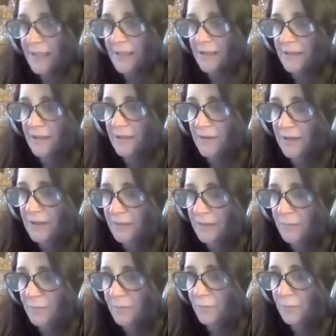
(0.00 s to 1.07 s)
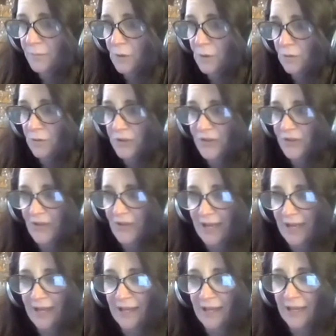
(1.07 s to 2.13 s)
another course
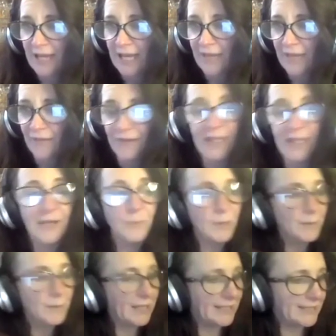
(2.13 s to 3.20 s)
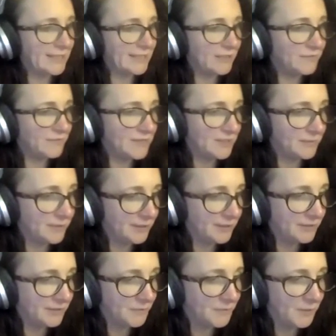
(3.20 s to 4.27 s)
there, and then we were handed over to our
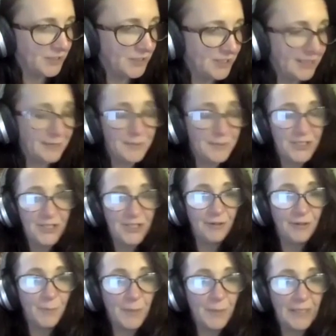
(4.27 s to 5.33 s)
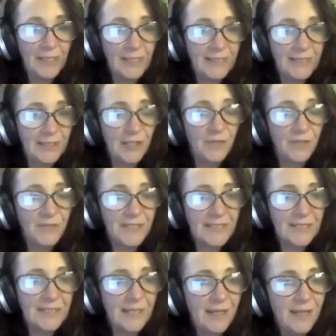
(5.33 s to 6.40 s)
local speech and language therapy
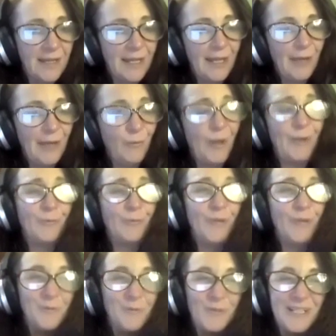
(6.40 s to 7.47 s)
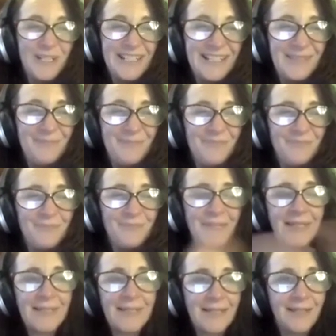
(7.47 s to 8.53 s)
service, where we were
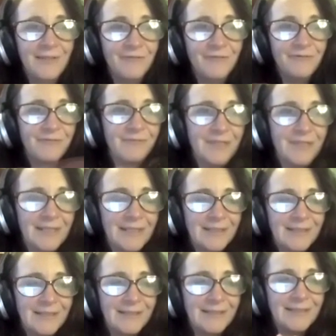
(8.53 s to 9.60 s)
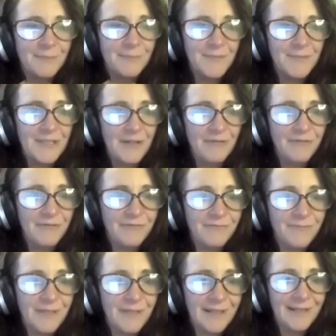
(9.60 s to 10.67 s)
meant to have some stuff
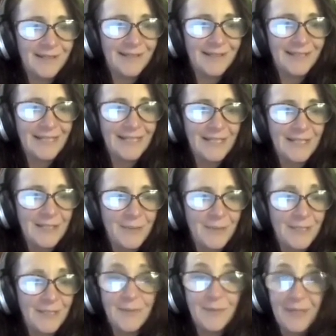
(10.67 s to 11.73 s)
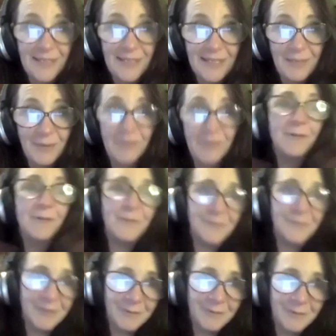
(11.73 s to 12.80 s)
in 2020, but we all
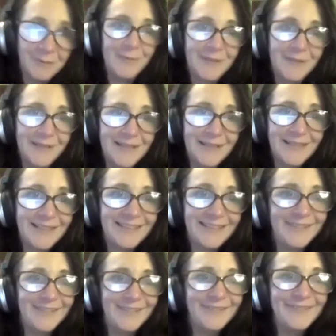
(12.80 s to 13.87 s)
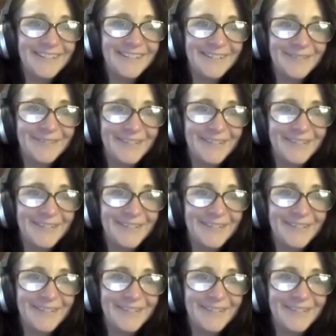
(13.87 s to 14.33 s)
know what happened there. So